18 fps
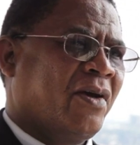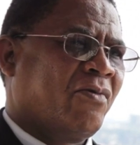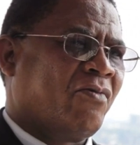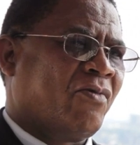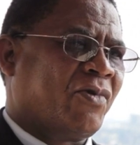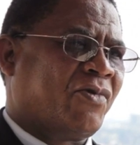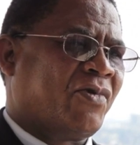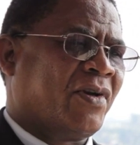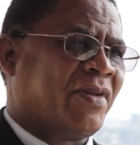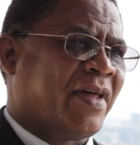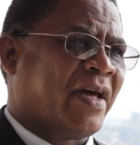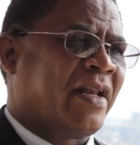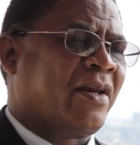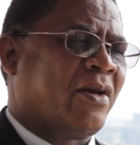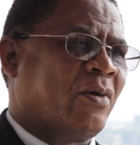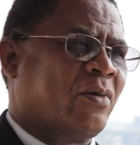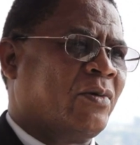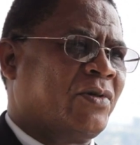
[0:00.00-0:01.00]
which will then
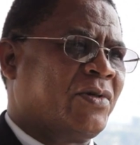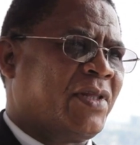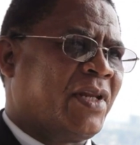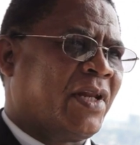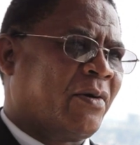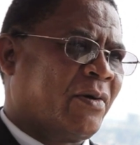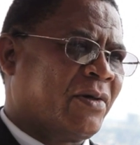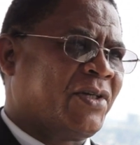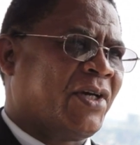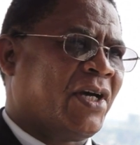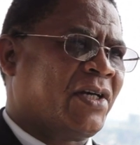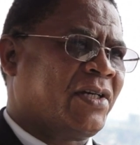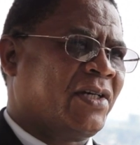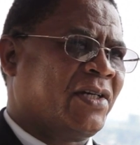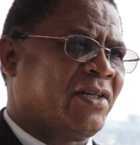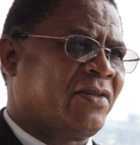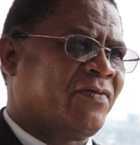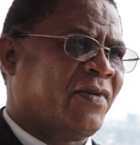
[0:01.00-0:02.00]
launch the
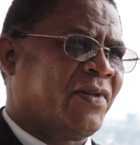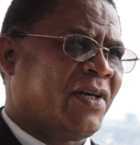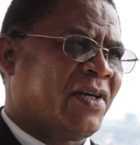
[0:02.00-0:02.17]
negotiations for the